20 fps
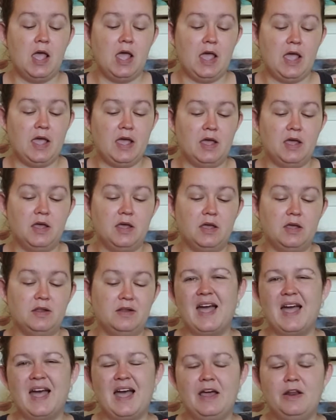
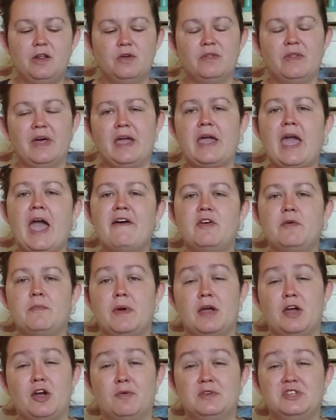And I don't like having
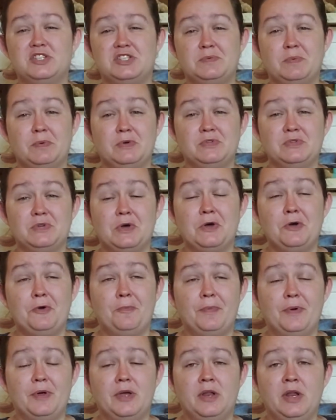my garbage disposal
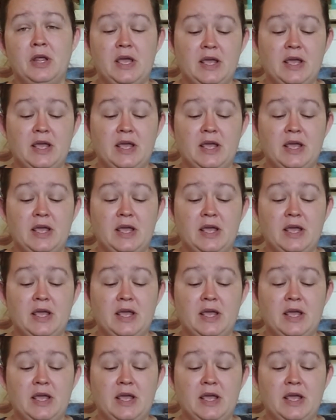open.